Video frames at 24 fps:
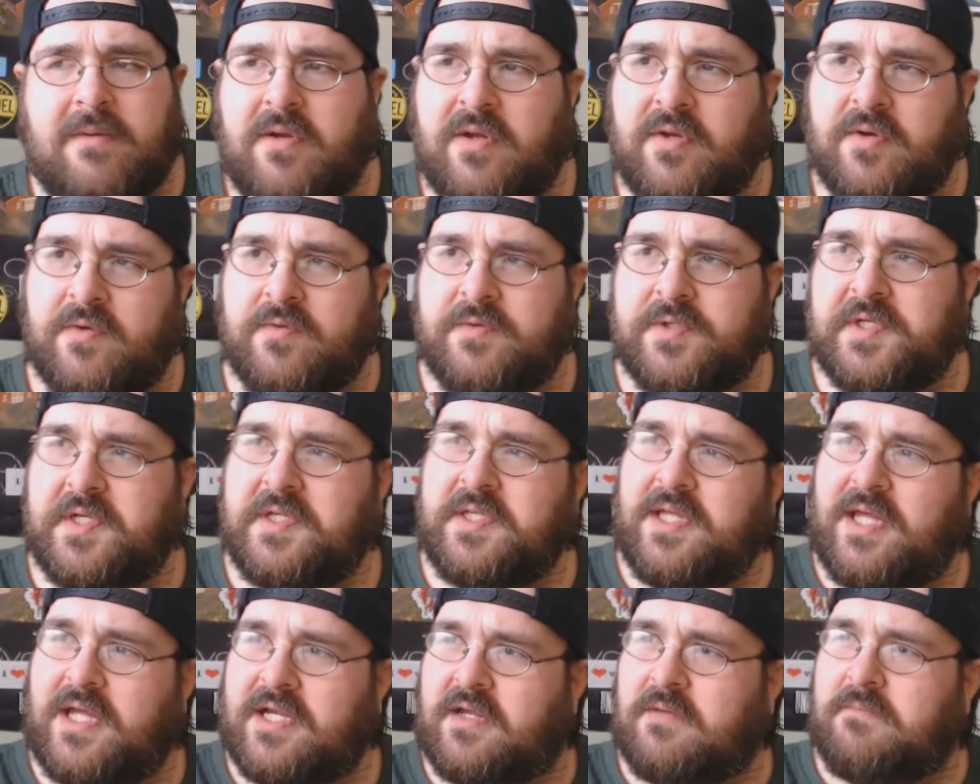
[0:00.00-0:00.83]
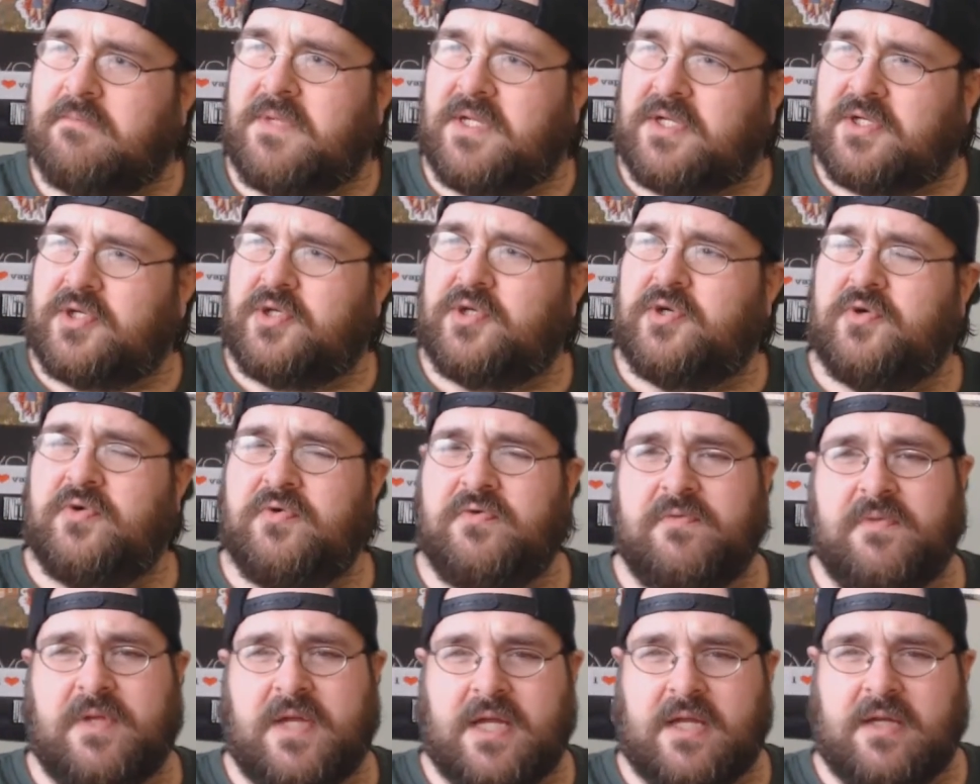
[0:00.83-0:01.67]
I don't know, is it like a
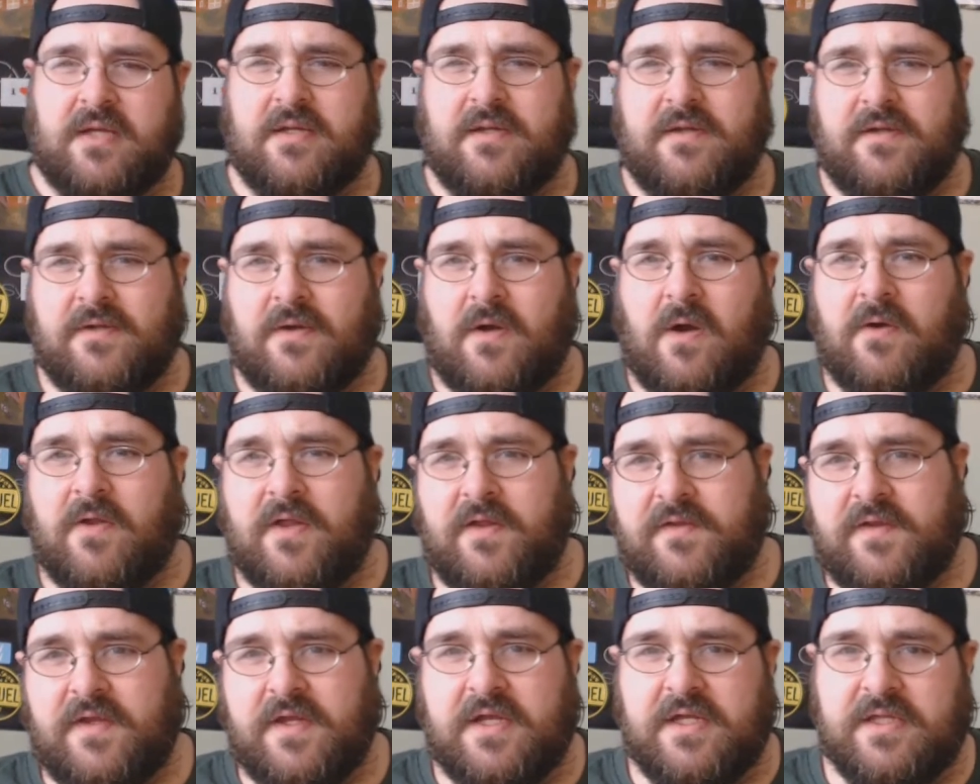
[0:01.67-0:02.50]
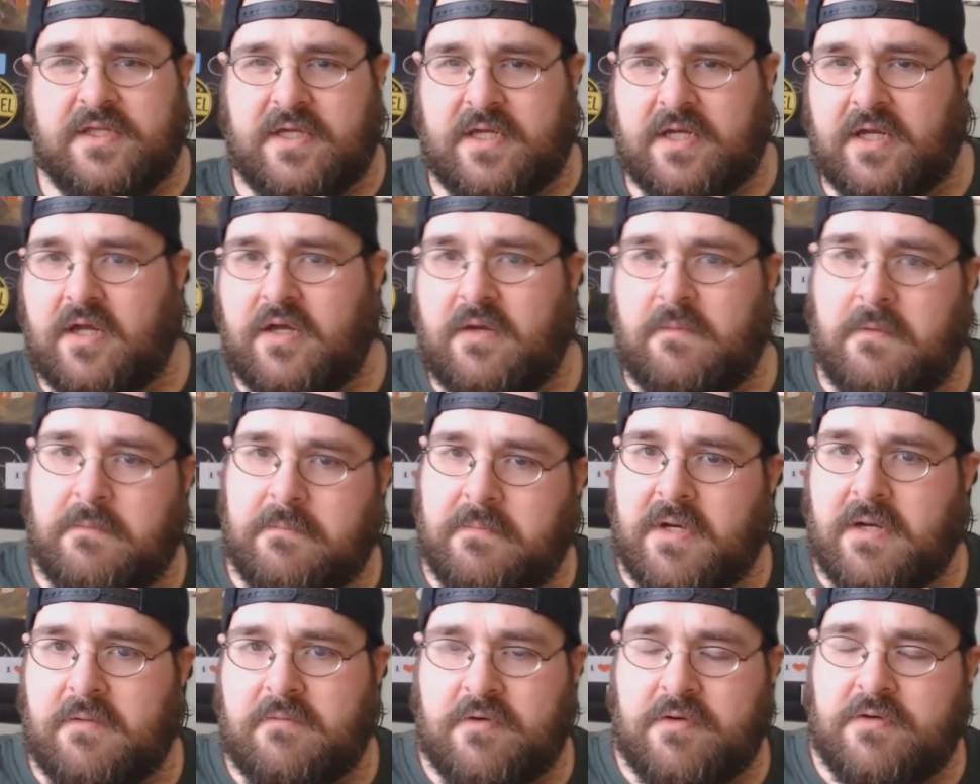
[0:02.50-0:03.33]
mixture of, like, are they thinking like
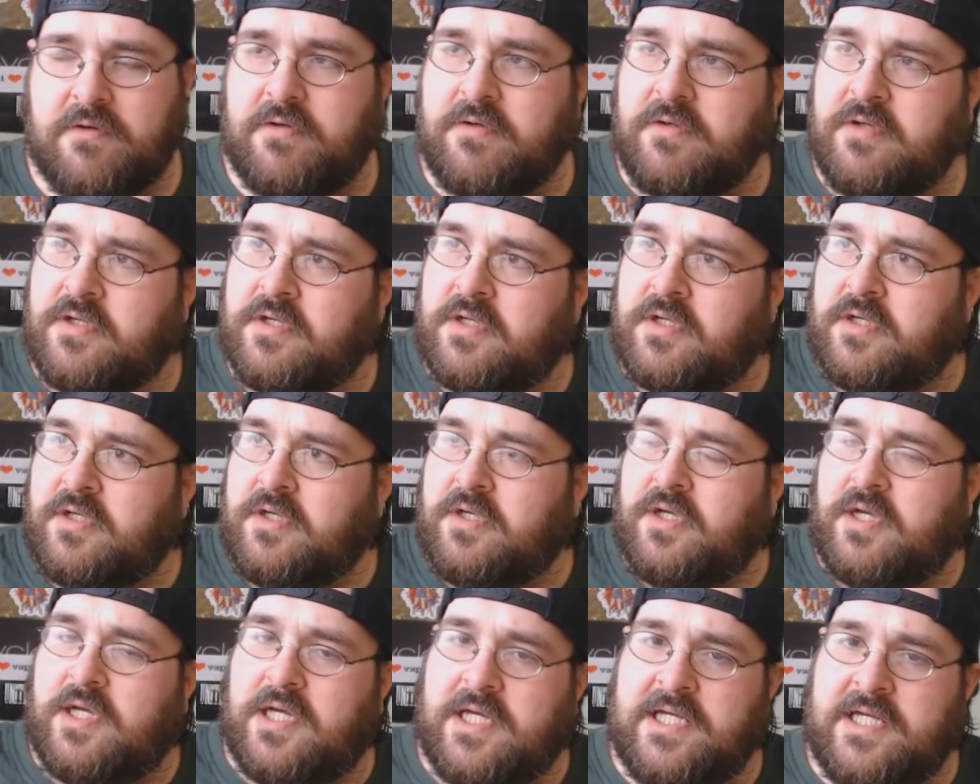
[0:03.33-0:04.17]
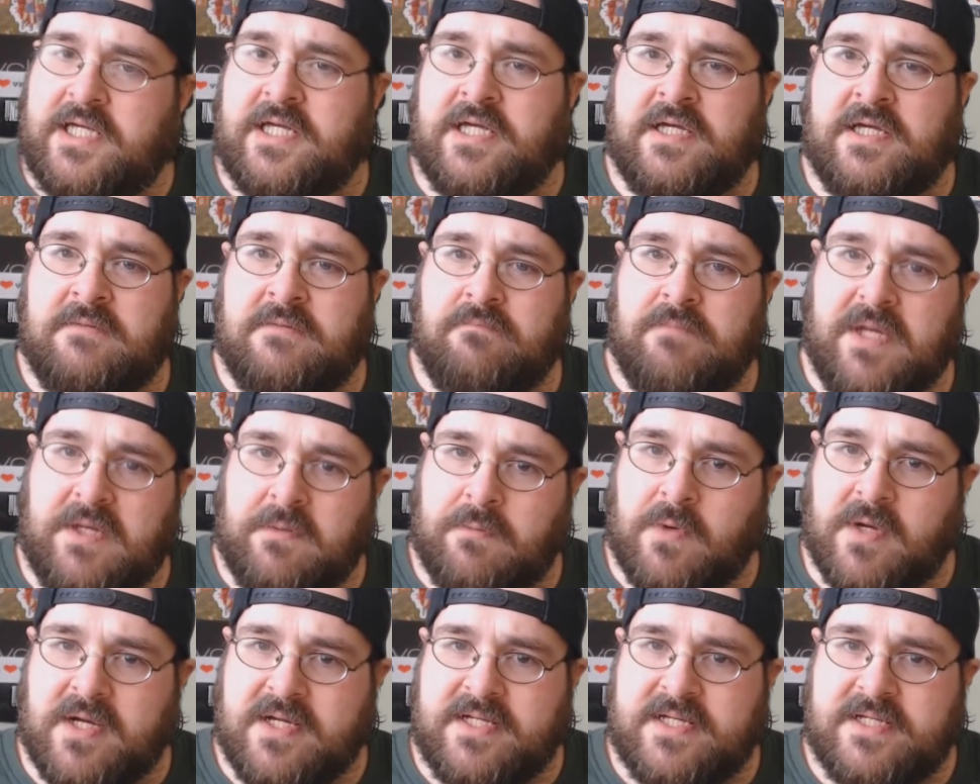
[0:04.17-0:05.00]
Hubba Bubba and
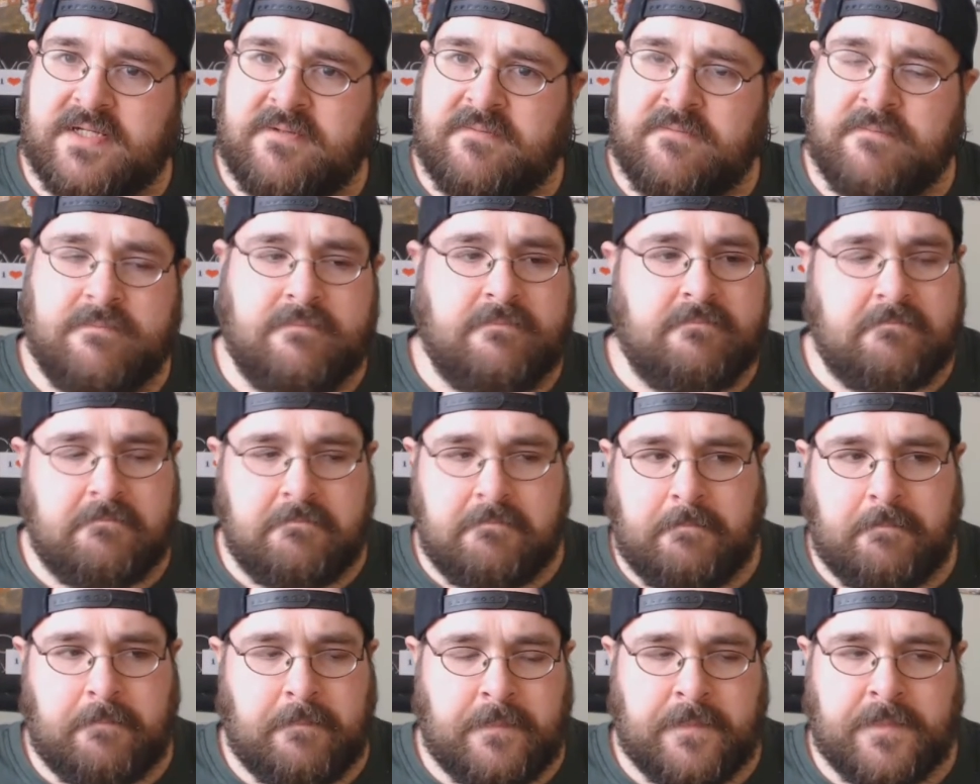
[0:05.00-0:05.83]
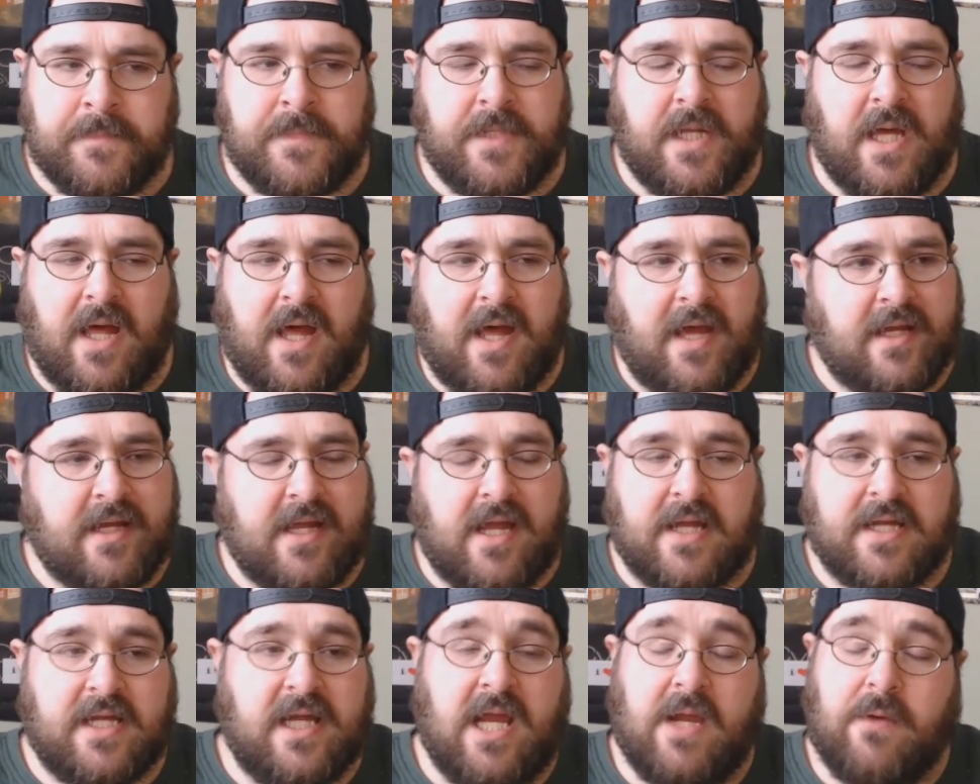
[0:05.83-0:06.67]
Big Red?
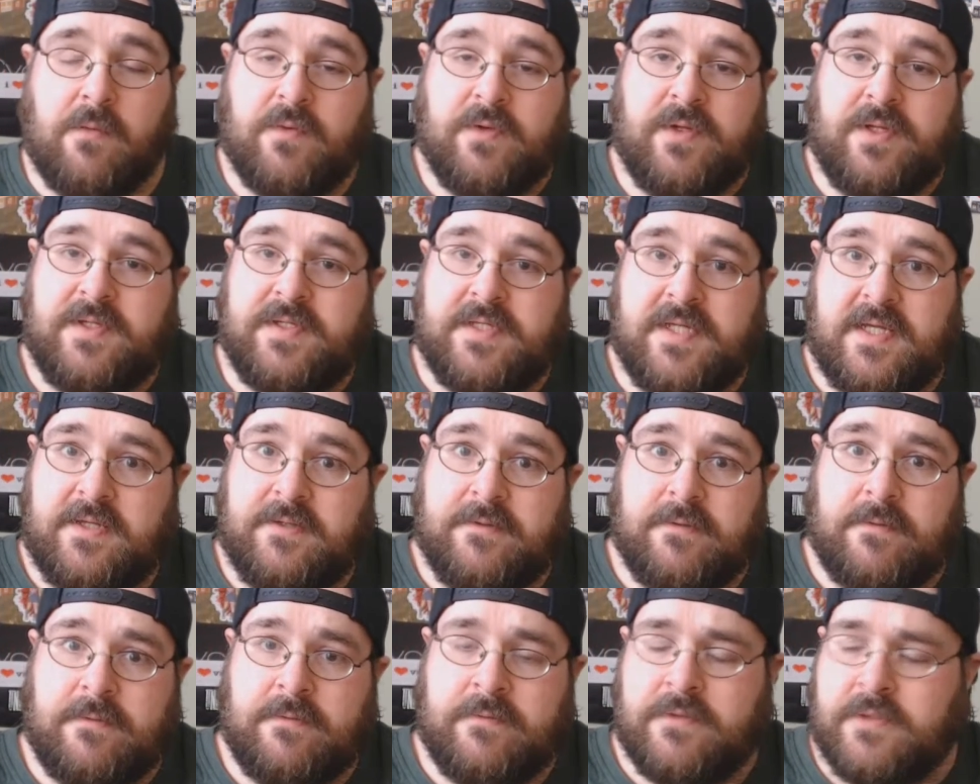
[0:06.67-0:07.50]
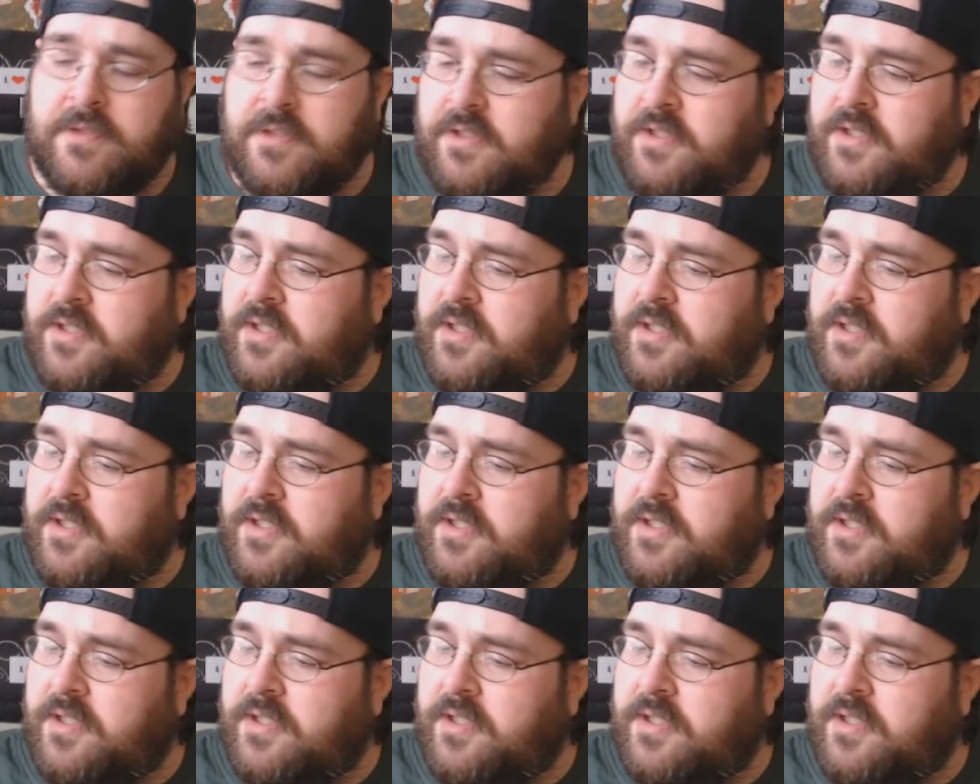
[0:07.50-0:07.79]
I can't really tell.